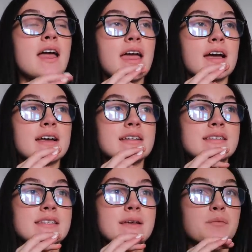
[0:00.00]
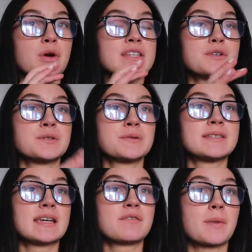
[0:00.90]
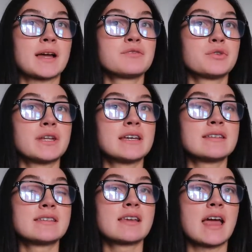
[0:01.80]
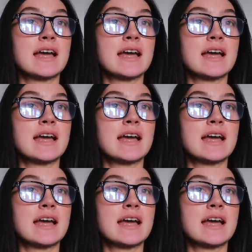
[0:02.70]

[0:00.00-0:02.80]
and brings you into a state of mindfulness.